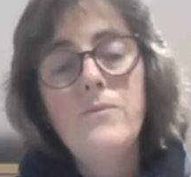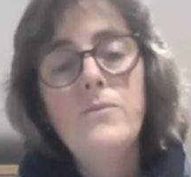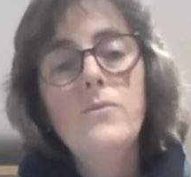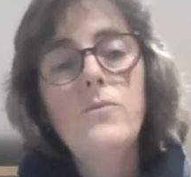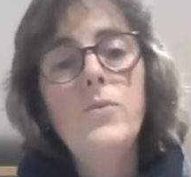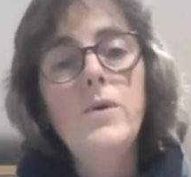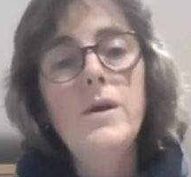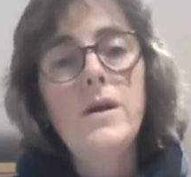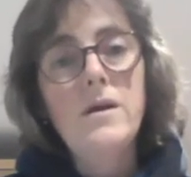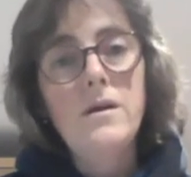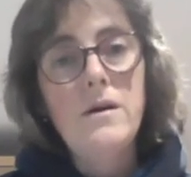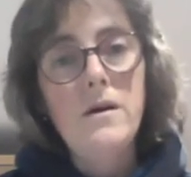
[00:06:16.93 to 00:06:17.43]

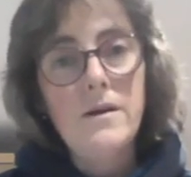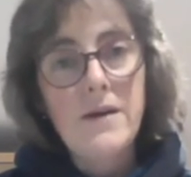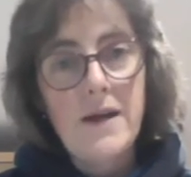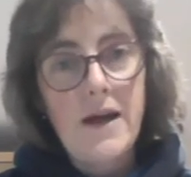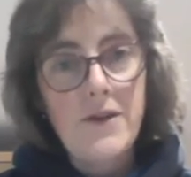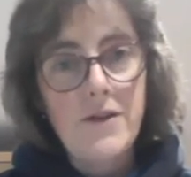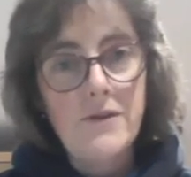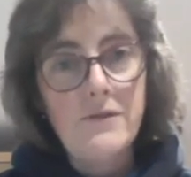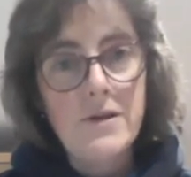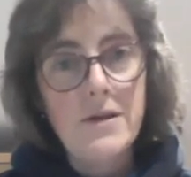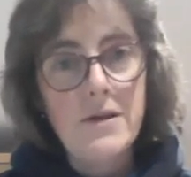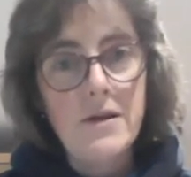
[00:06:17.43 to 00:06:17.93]
We can't
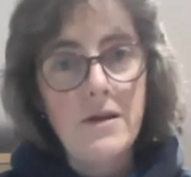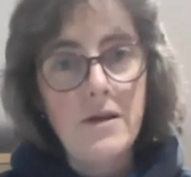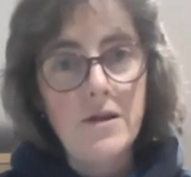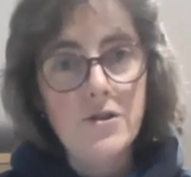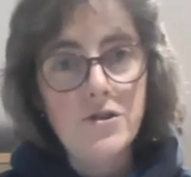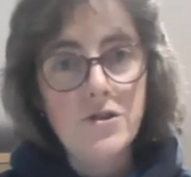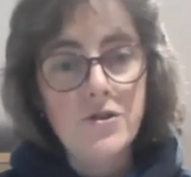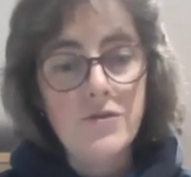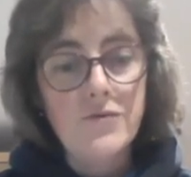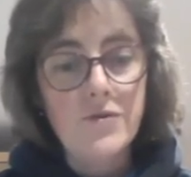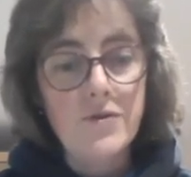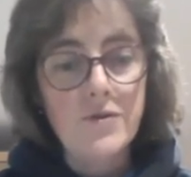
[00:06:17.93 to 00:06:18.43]
gather in
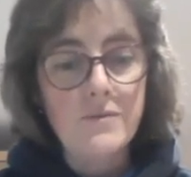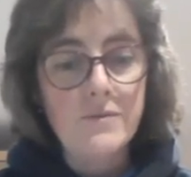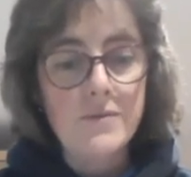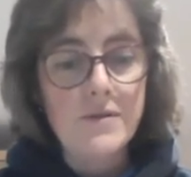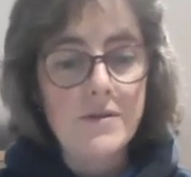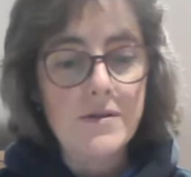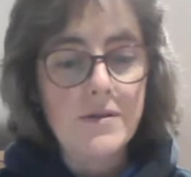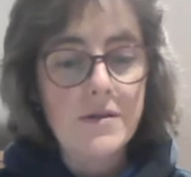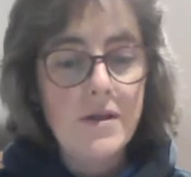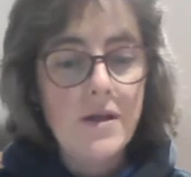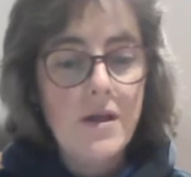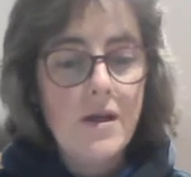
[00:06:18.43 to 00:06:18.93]
large
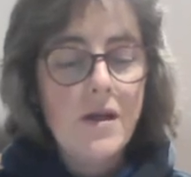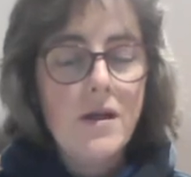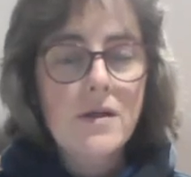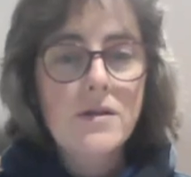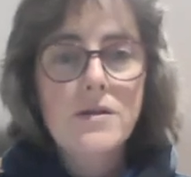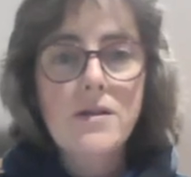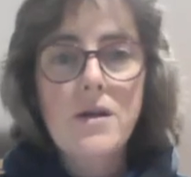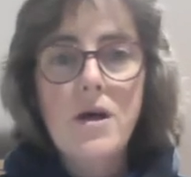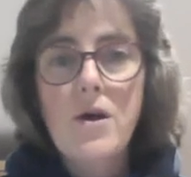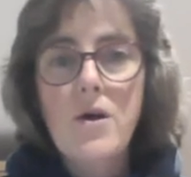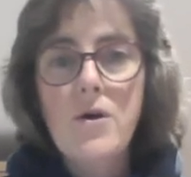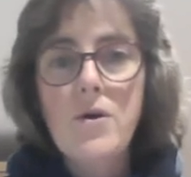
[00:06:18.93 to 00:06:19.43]
groups.
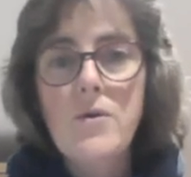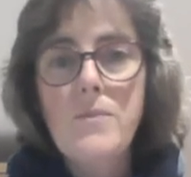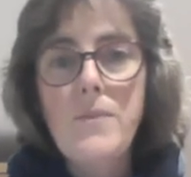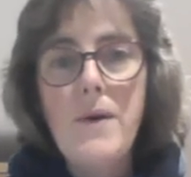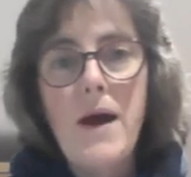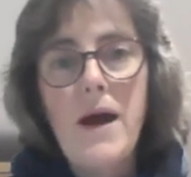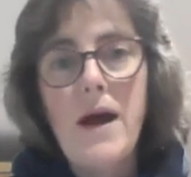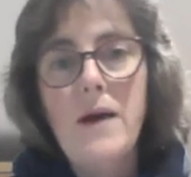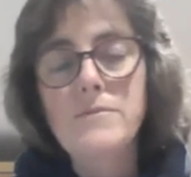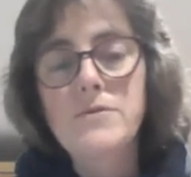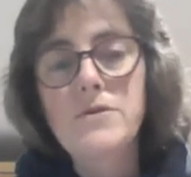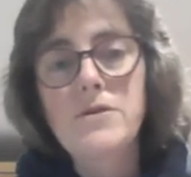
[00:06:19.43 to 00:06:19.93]
So
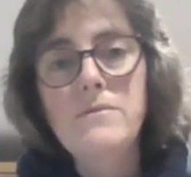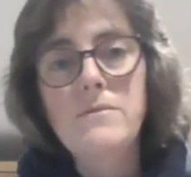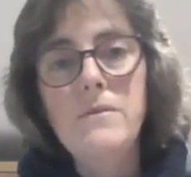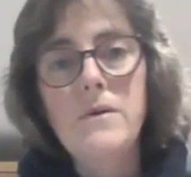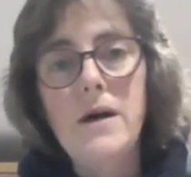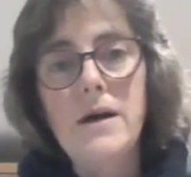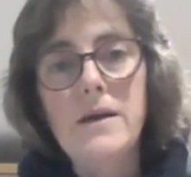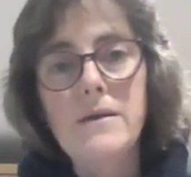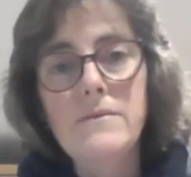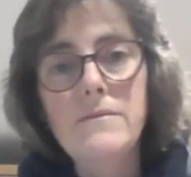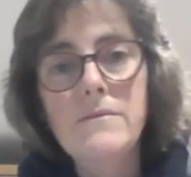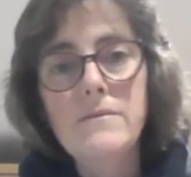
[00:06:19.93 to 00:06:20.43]
perhaps you
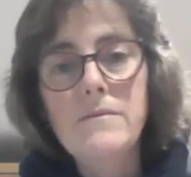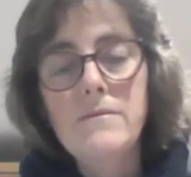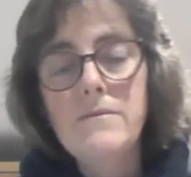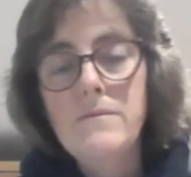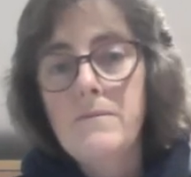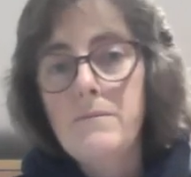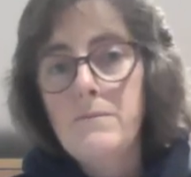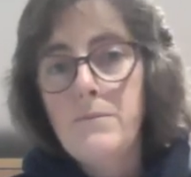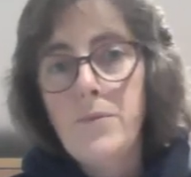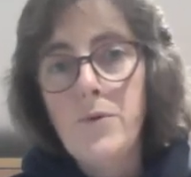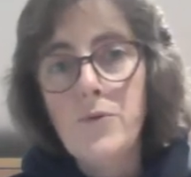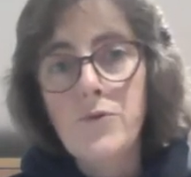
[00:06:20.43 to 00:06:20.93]
might
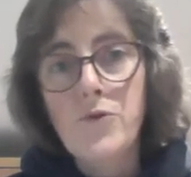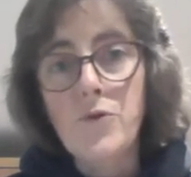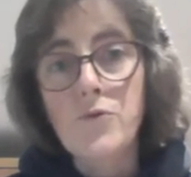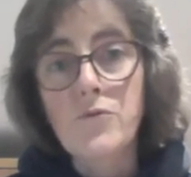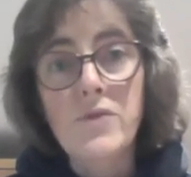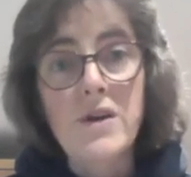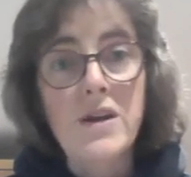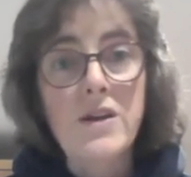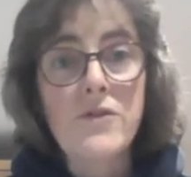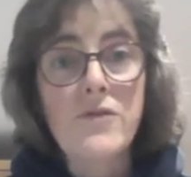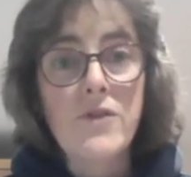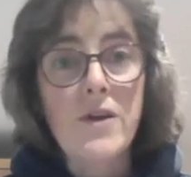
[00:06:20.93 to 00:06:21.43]
put the
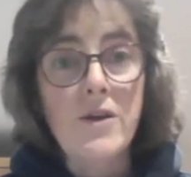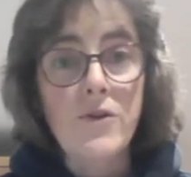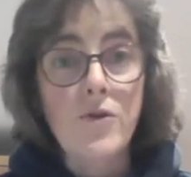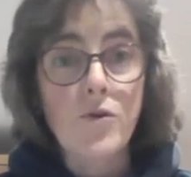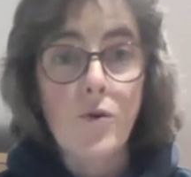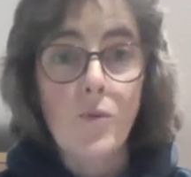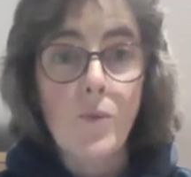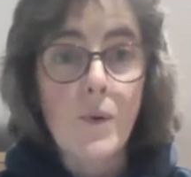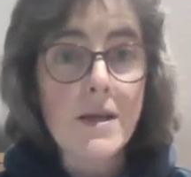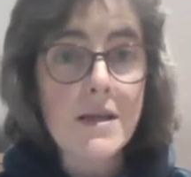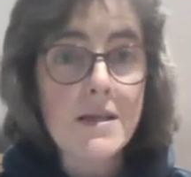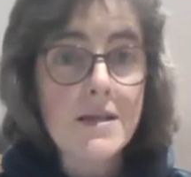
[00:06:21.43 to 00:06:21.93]
wreath in your
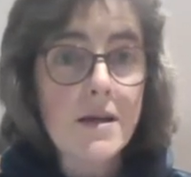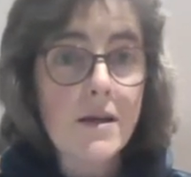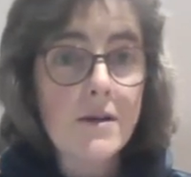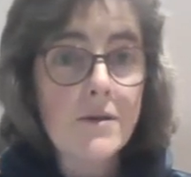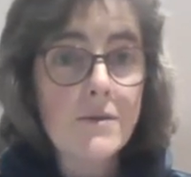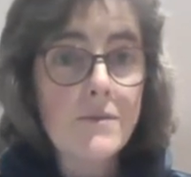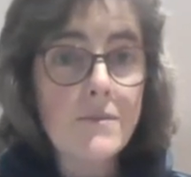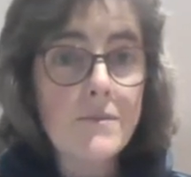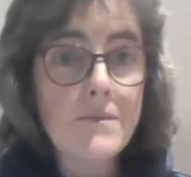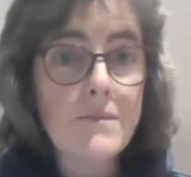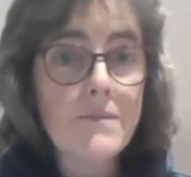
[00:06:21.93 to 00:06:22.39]
window,